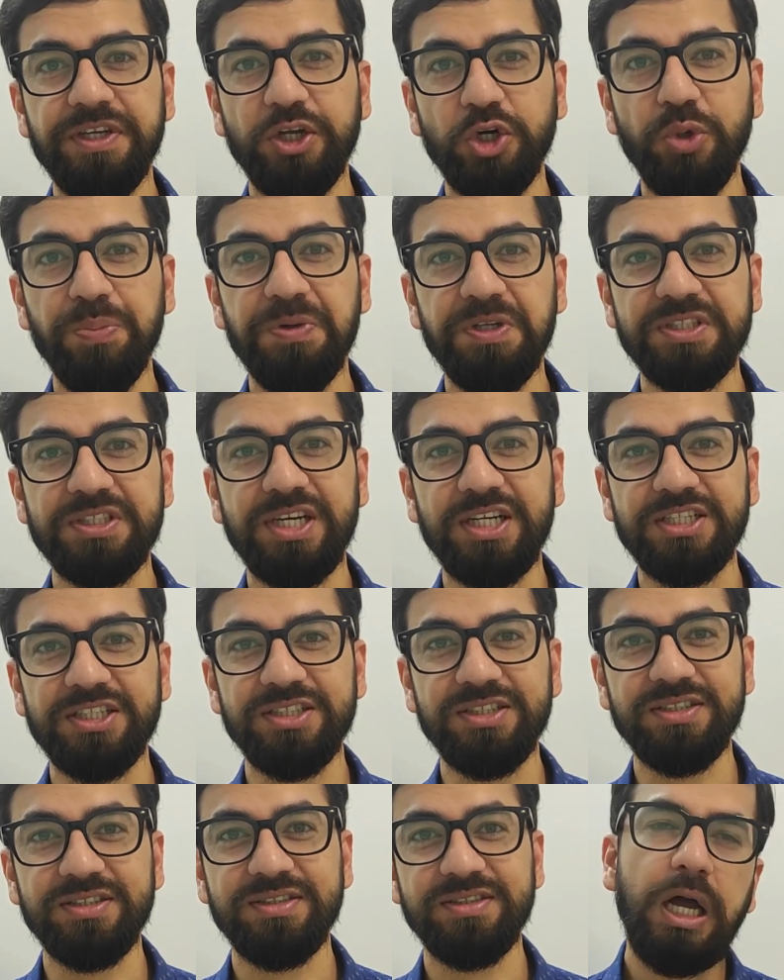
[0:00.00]
a group discussion.
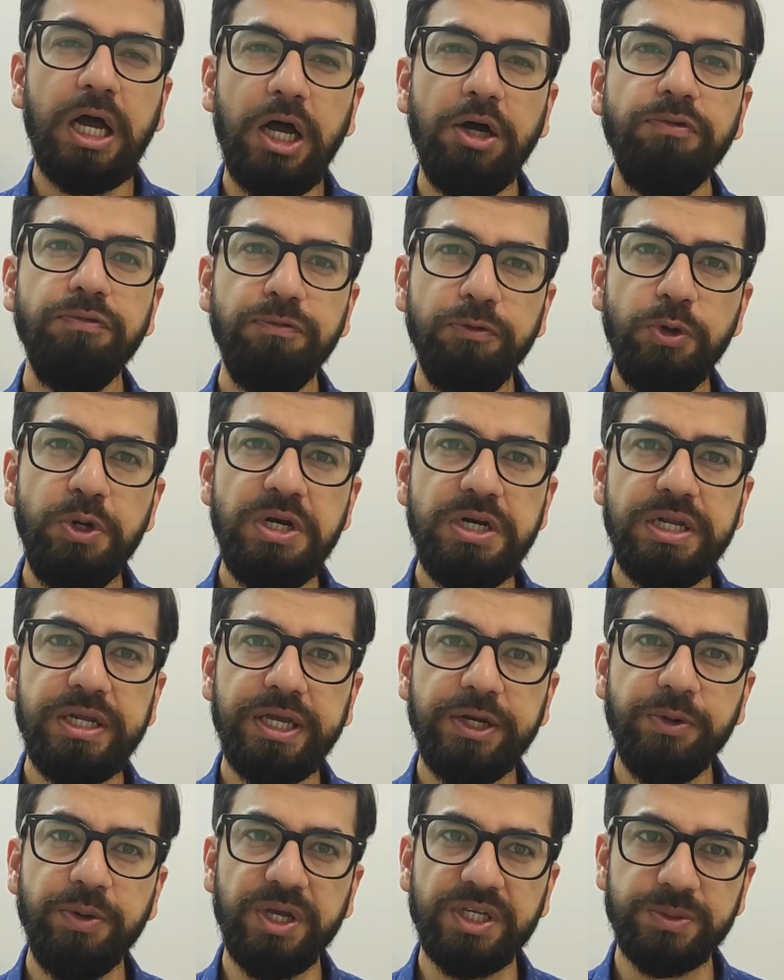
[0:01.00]
How fluently can
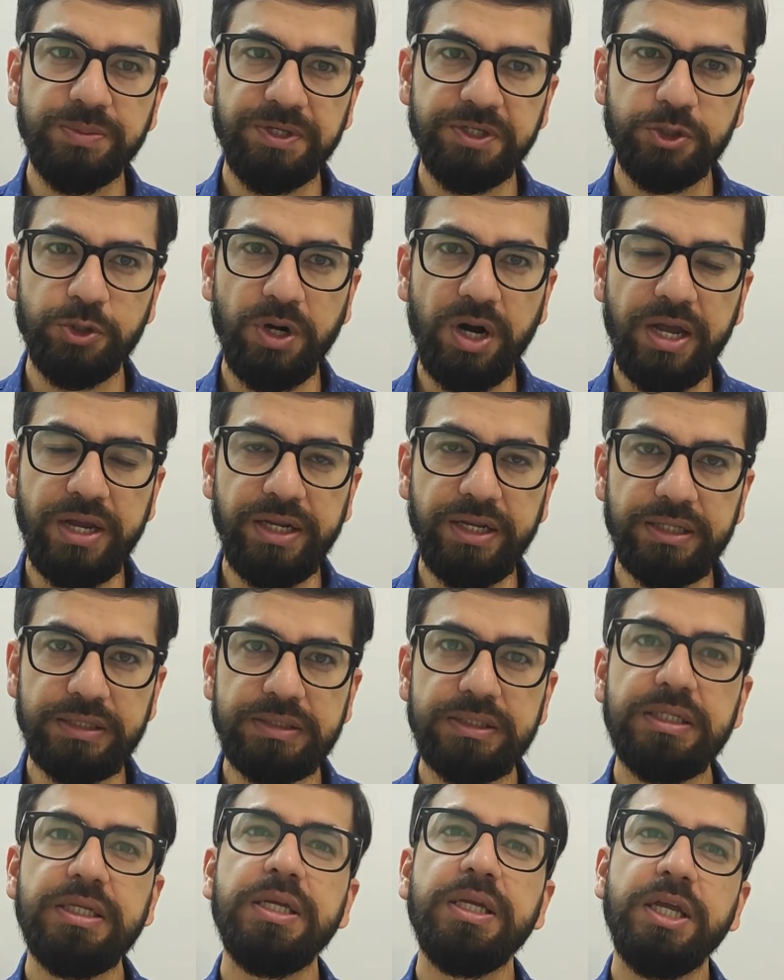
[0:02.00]
you express your ideas